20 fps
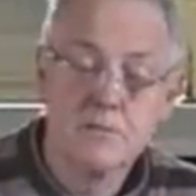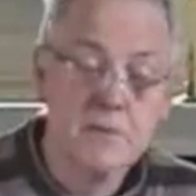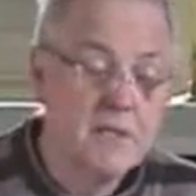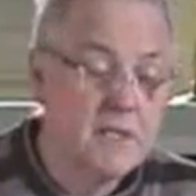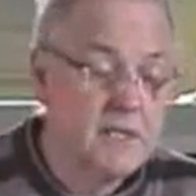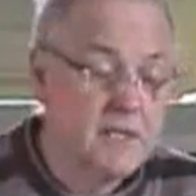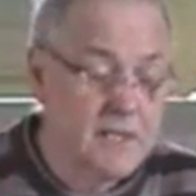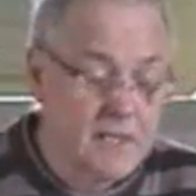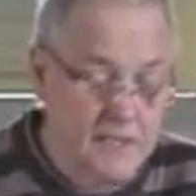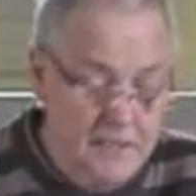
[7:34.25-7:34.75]
as
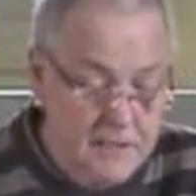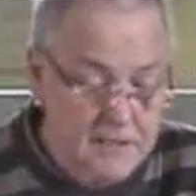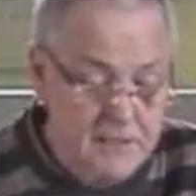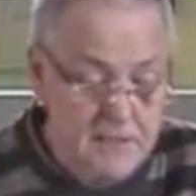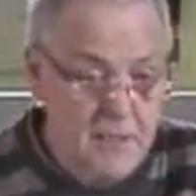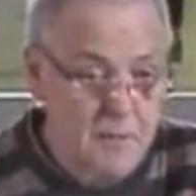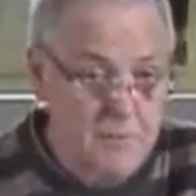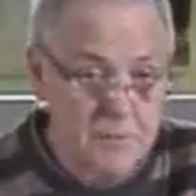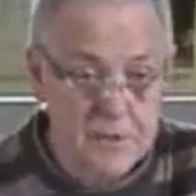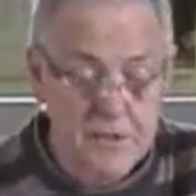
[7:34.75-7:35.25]
meaning
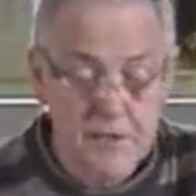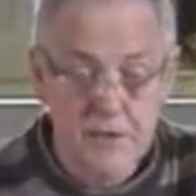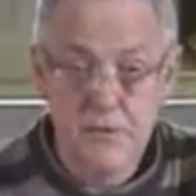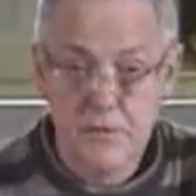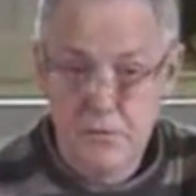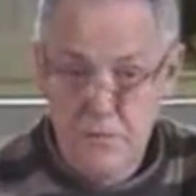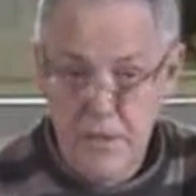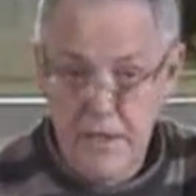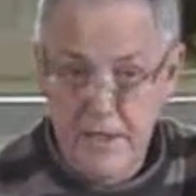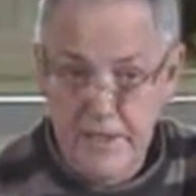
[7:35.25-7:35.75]
simply
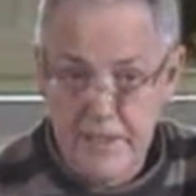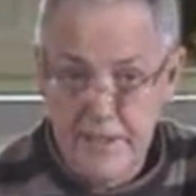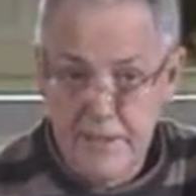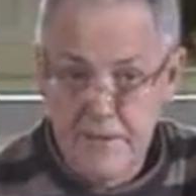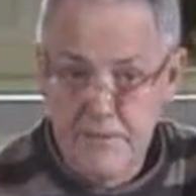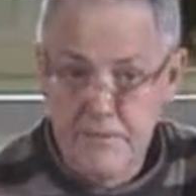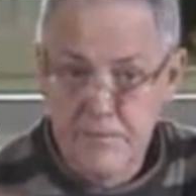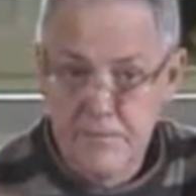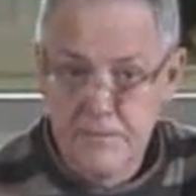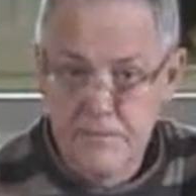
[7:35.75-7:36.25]
the way.
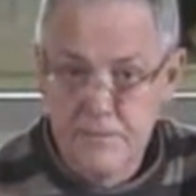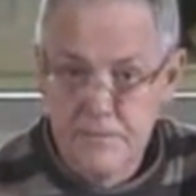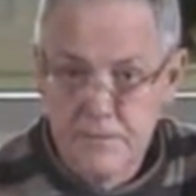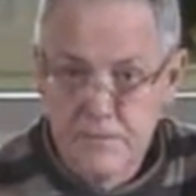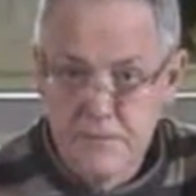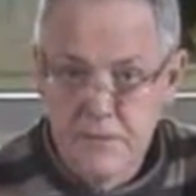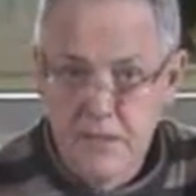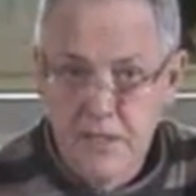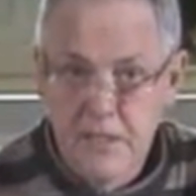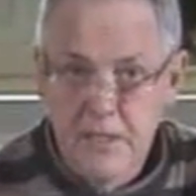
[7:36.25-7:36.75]

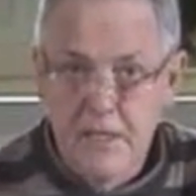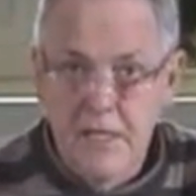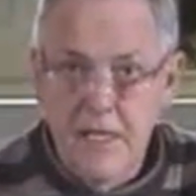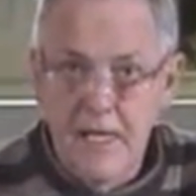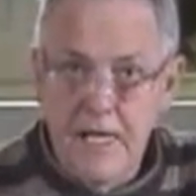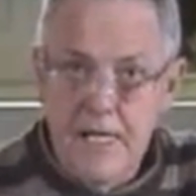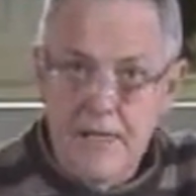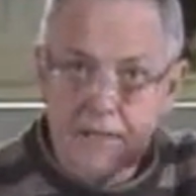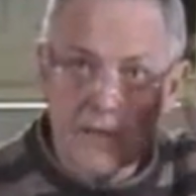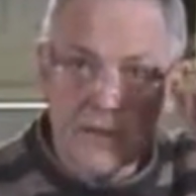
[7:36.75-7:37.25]

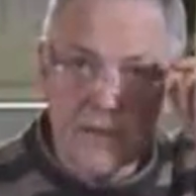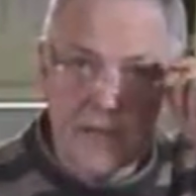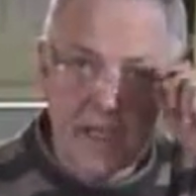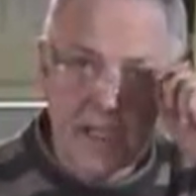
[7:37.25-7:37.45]
And